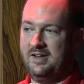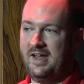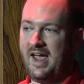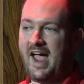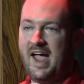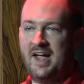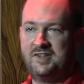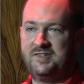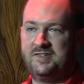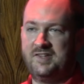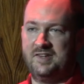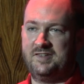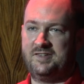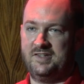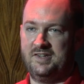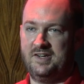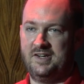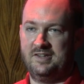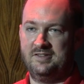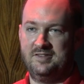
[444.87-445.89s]

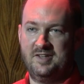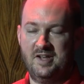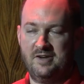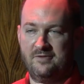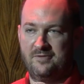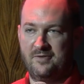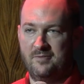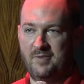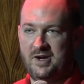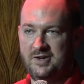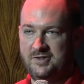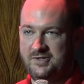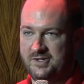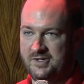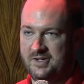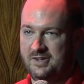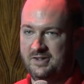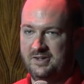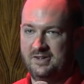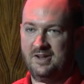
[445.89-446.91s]
accessing the
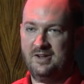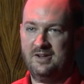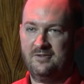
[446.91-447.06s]
information